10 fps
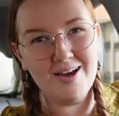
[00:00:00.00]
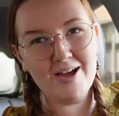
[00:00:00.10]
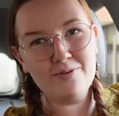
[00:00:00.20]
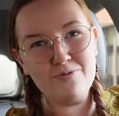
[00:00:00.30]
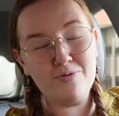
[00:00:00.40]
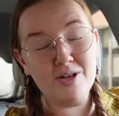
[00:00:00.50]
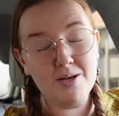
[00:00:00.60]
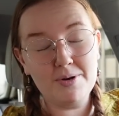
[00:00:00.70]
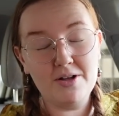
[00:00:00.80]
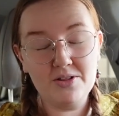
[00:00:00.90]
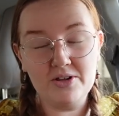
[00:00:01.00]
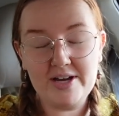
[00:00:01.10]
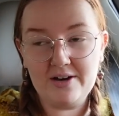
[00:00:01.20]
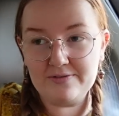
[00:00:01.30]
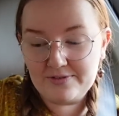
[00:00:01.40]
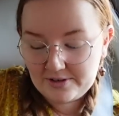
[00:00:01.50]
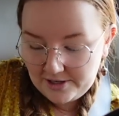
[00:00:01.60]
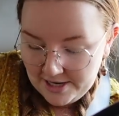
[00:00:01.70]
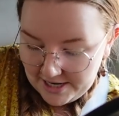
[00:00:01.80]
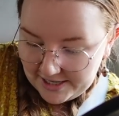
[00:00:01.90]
I've really been on the lookout for